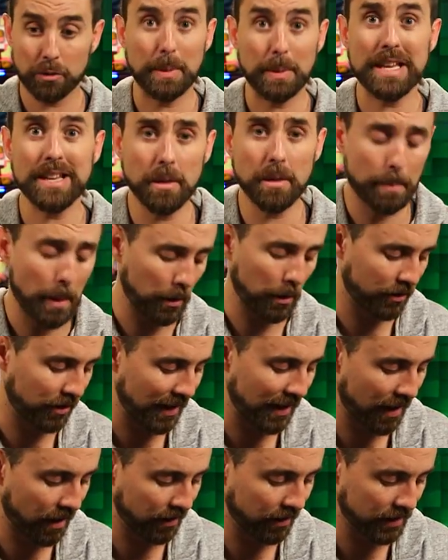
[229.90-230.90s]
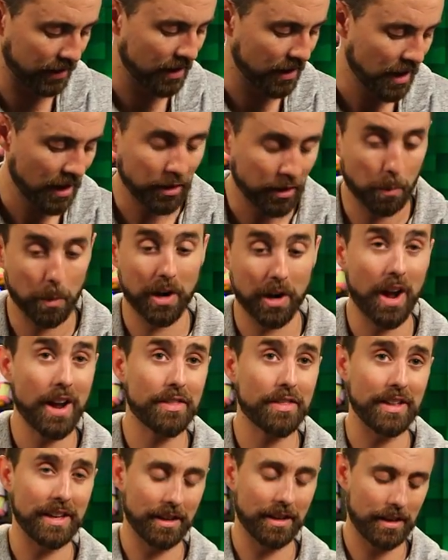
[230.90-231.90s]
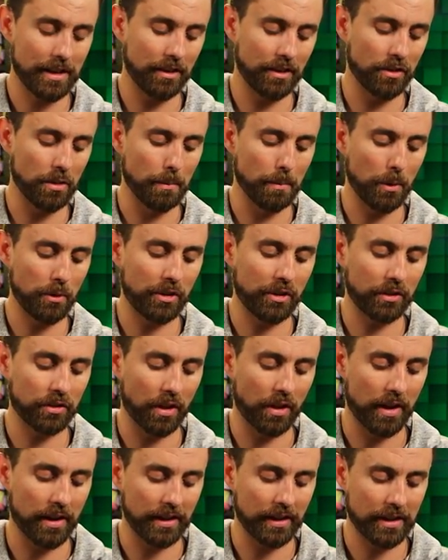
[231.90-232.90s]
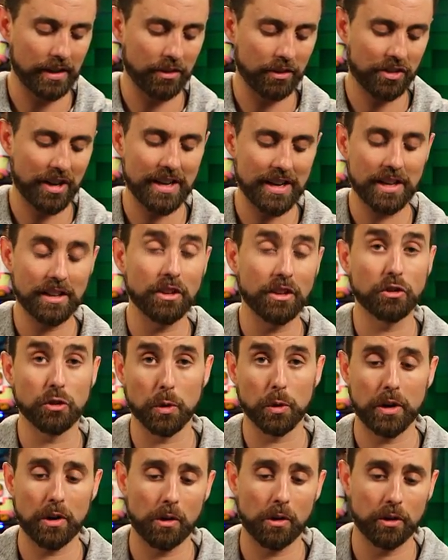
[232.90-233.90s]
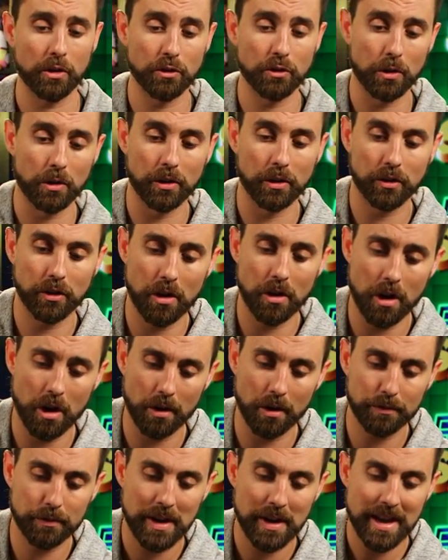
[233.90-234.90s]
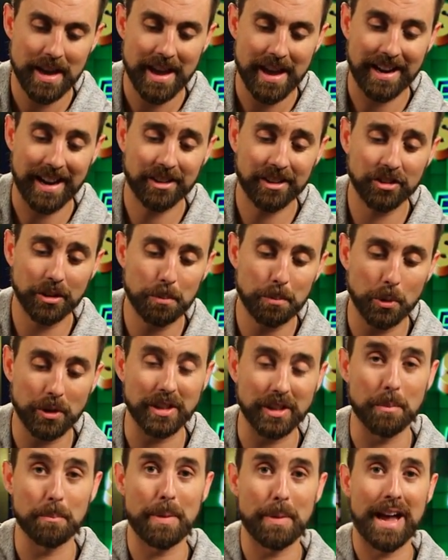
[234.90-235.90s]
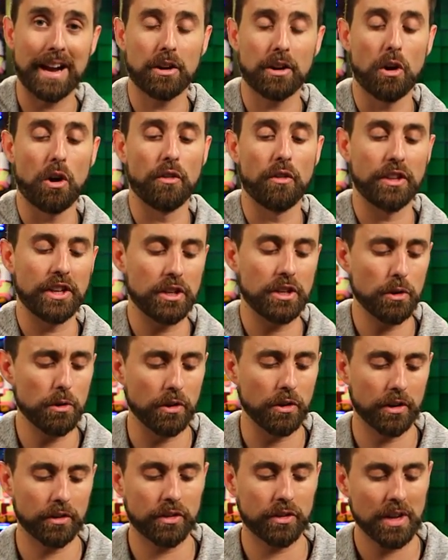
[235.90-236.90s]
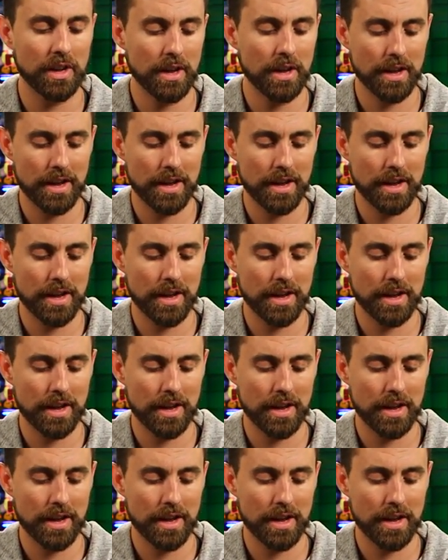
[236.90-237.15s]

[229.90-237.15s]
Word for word: Speaking of personality, the one I think is the most exciting is taking the Joy-Con controllers off and actually putting them back on the unit.